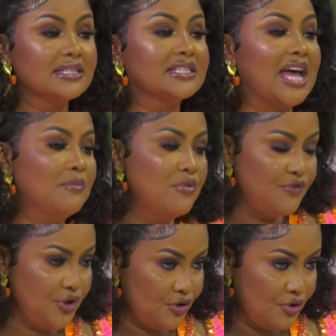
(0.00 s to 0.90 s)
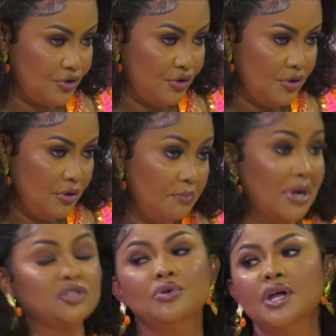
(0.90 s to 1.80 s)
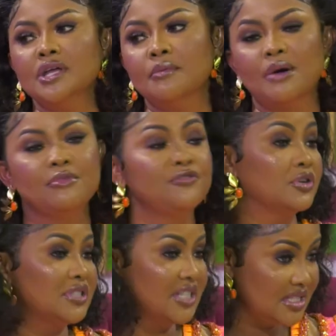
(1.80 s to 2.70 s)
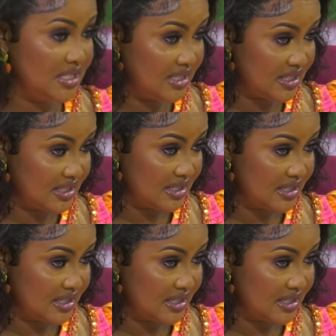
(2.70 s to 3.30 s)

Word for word: Some movie no. Part one, your mammy forty cities.